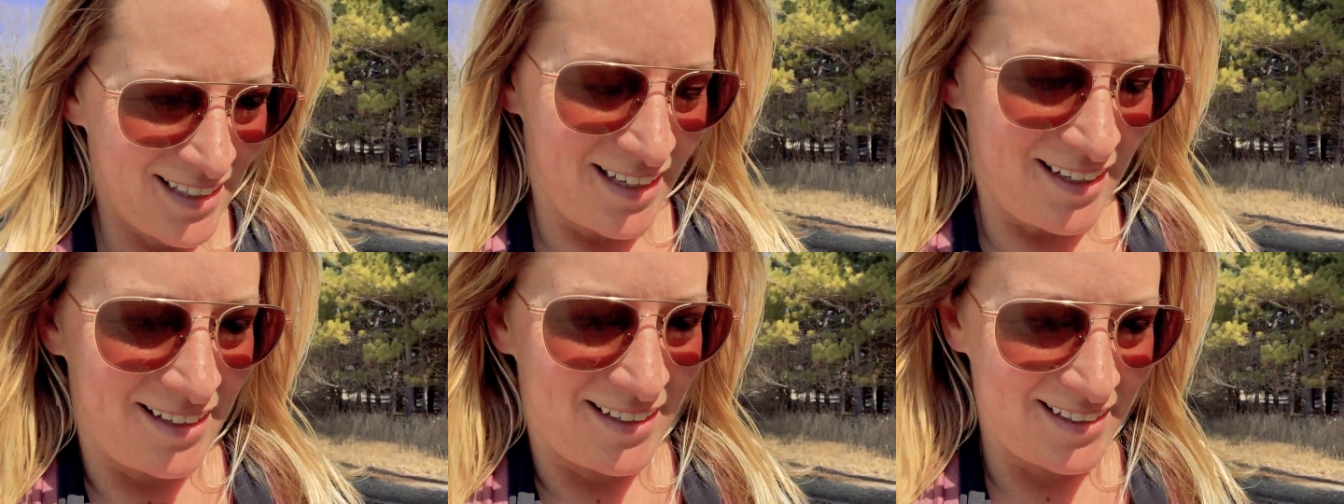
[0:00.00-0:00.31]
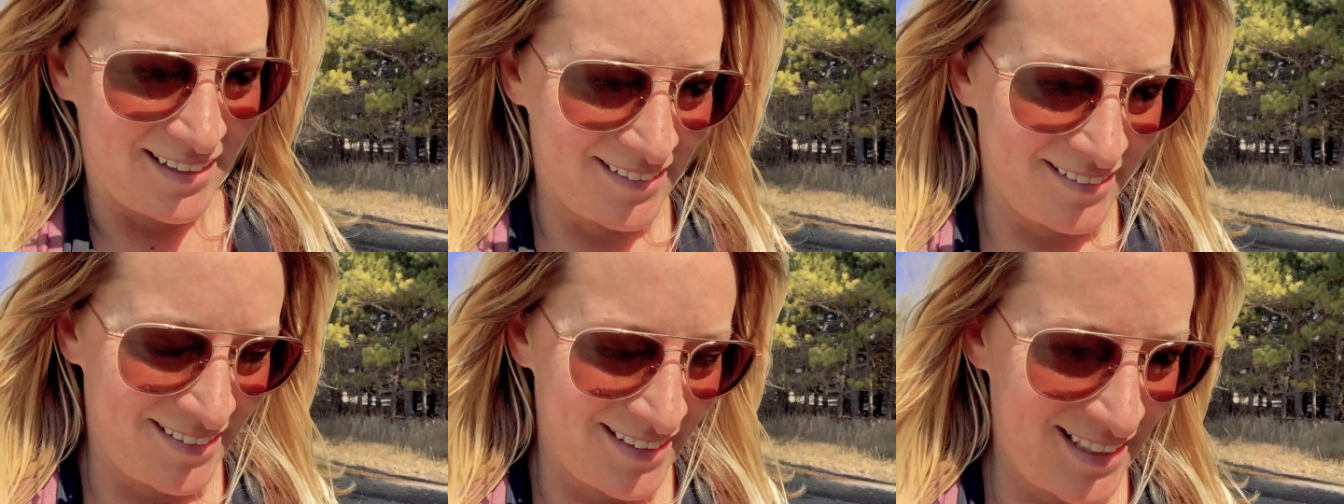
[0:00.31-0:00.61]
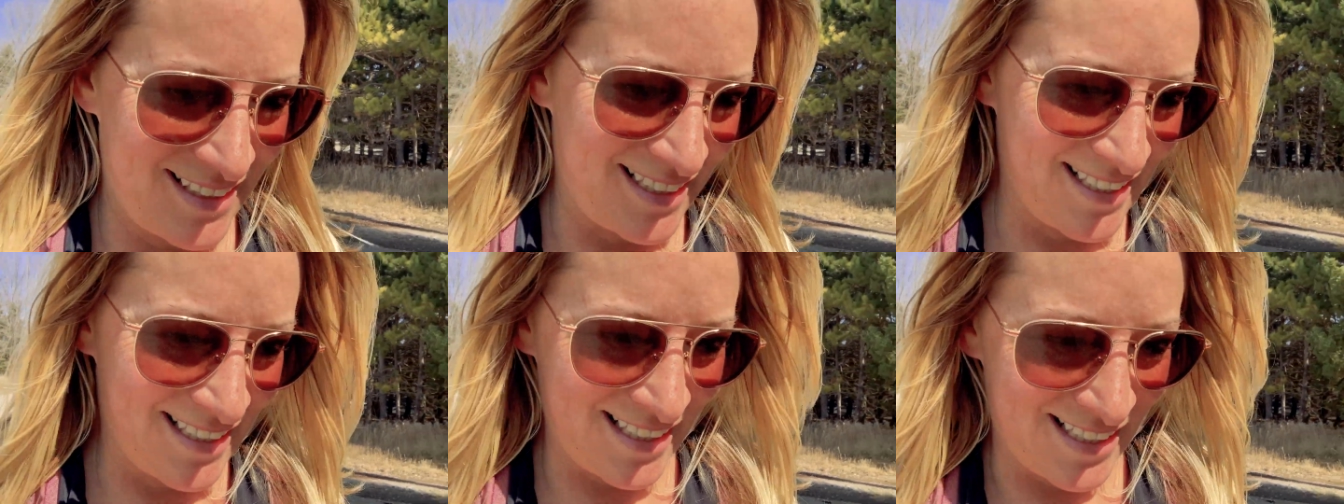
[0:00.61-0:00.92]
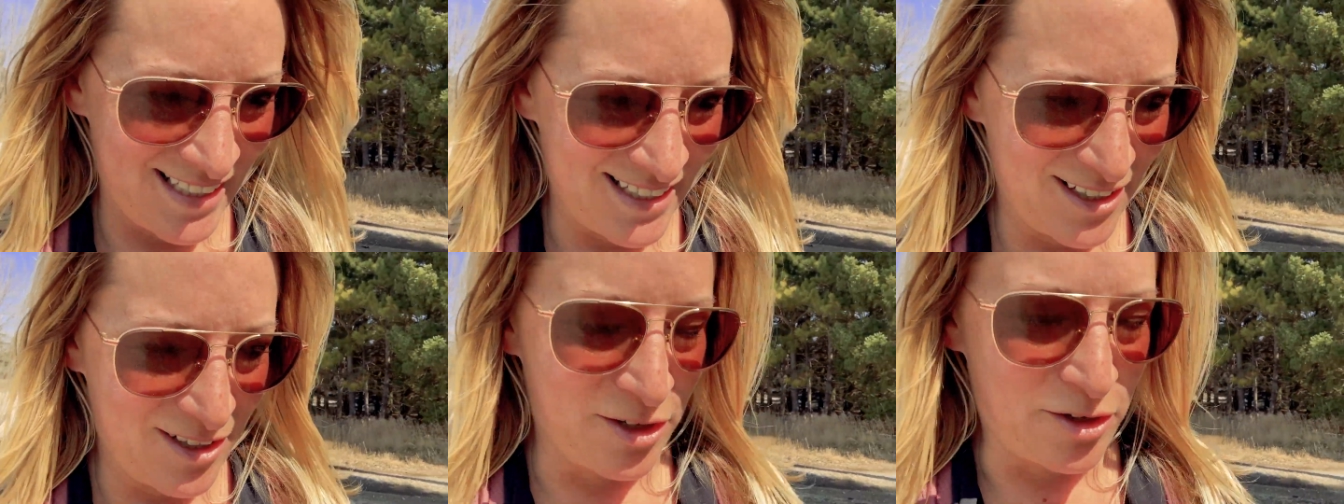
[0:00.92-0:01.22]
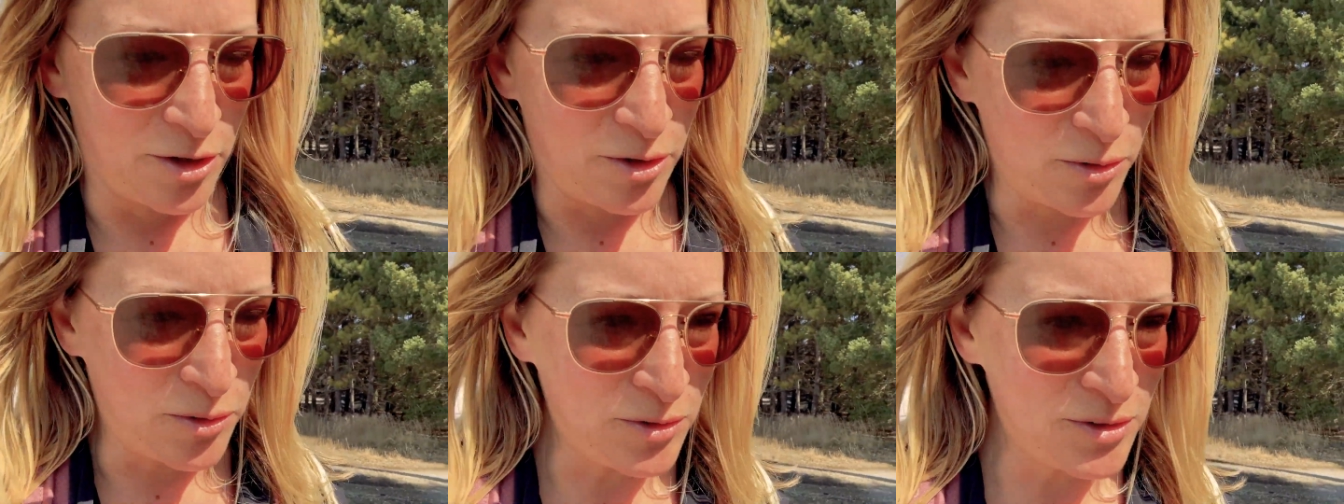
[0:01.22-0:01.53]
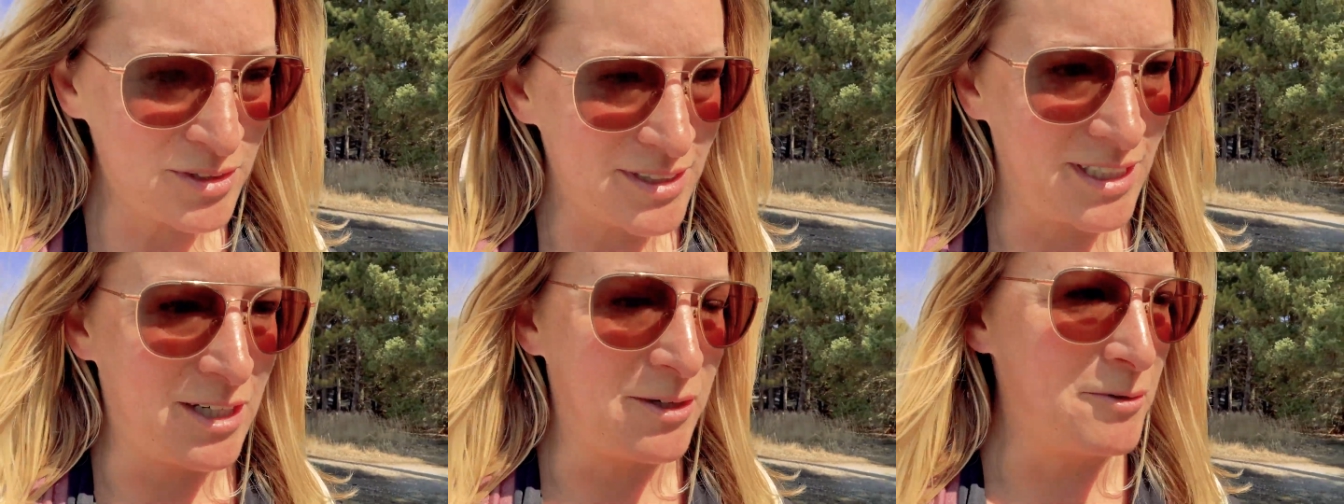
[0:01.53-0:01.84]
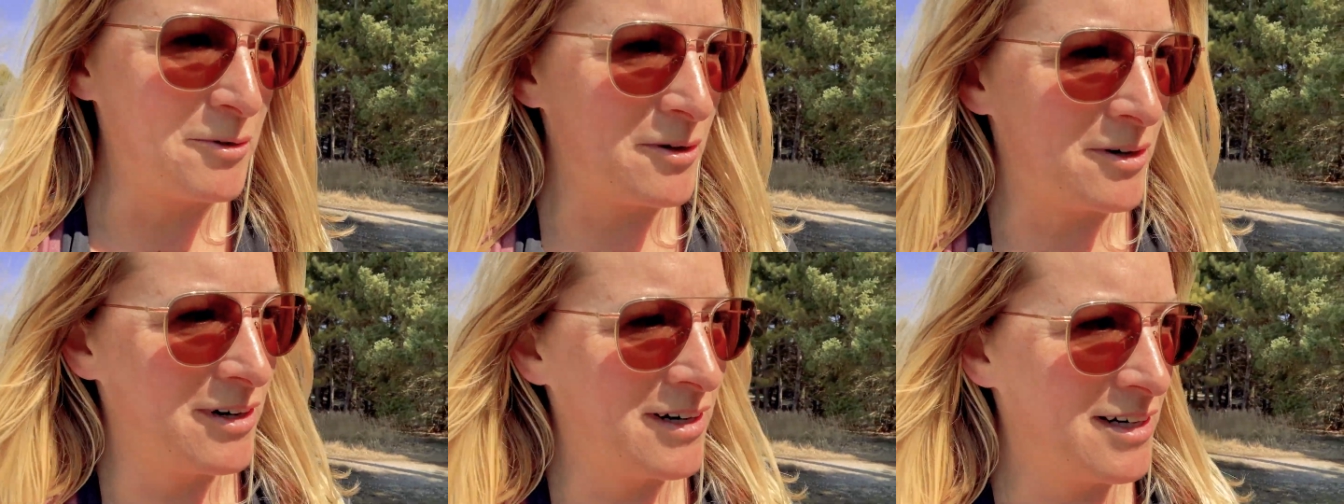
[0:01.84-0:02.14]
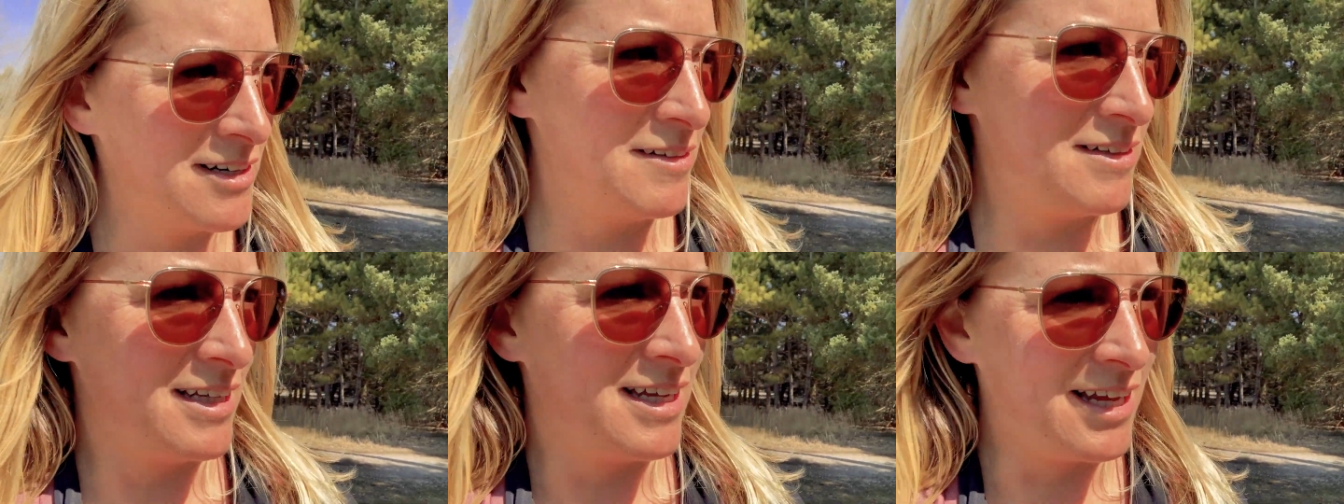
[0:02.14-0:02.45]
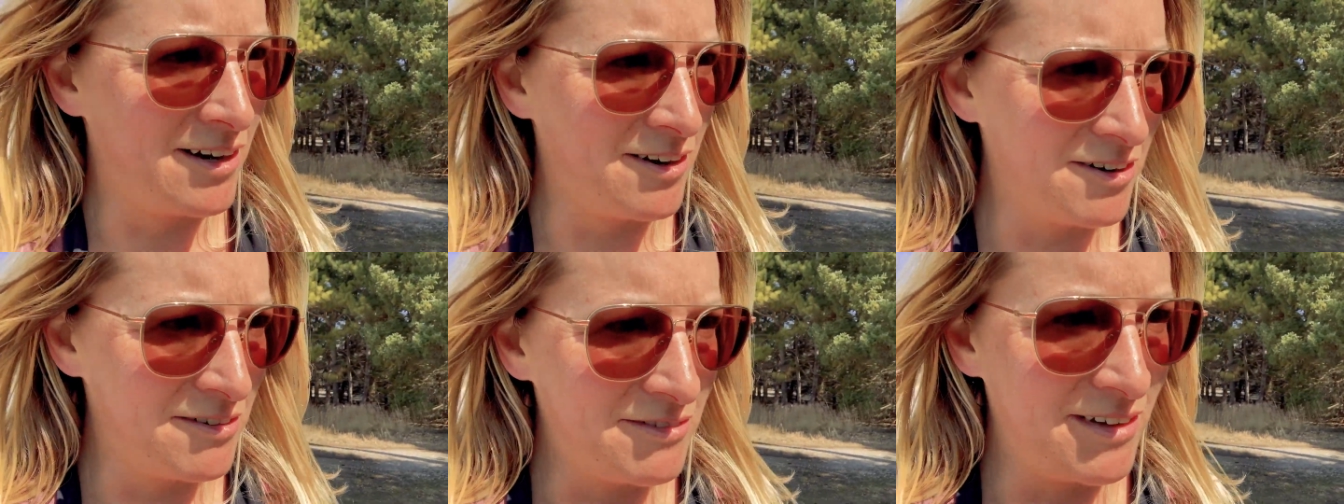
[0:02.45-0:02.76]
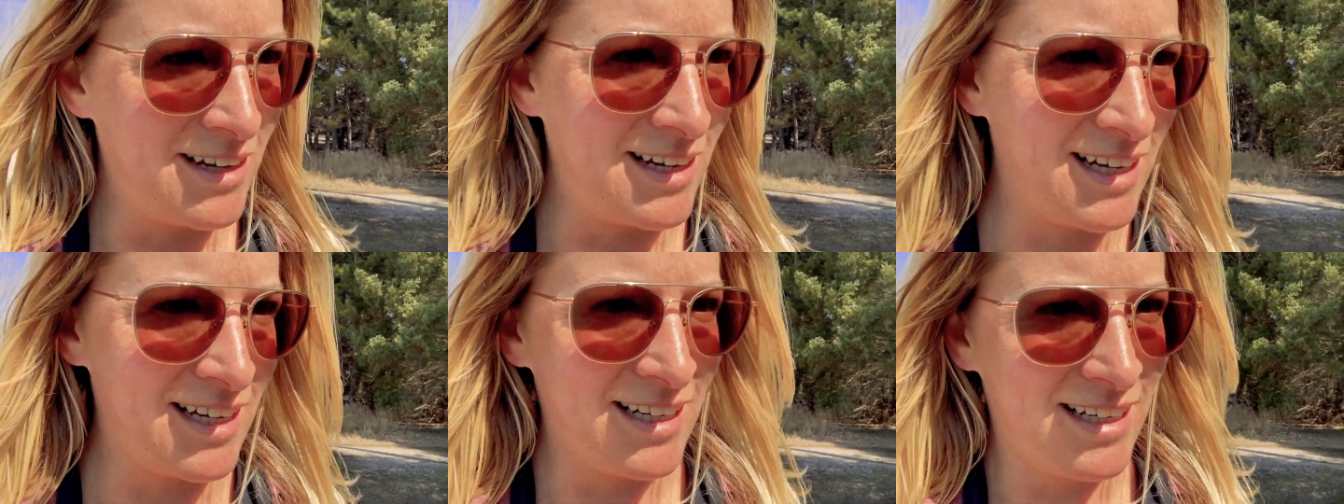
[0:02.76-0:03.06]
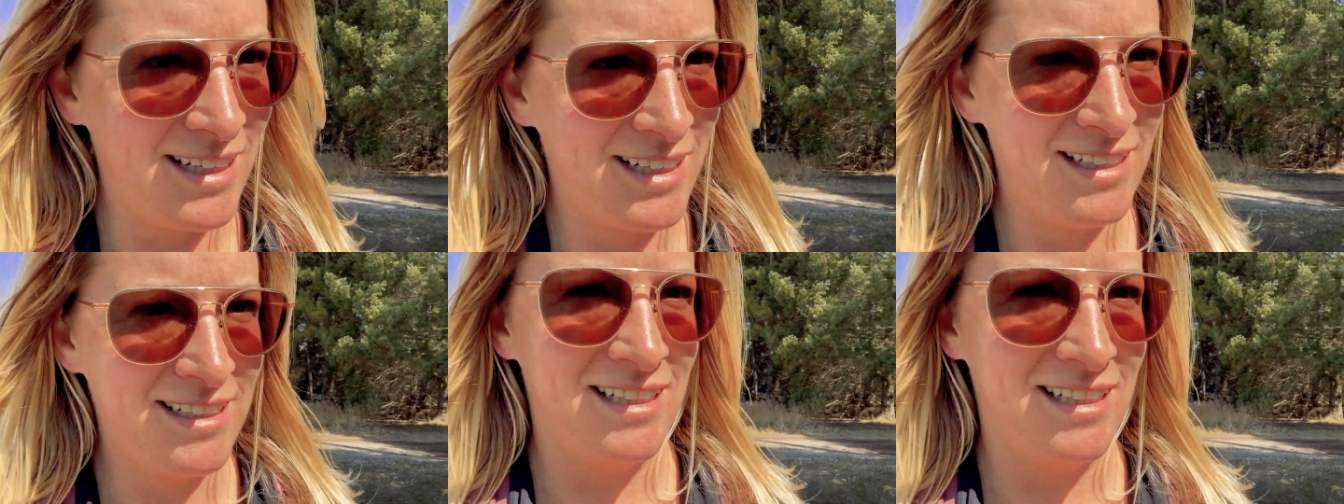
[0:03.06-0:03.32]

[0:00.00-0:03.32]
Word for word: uh, the girls that were in the caravan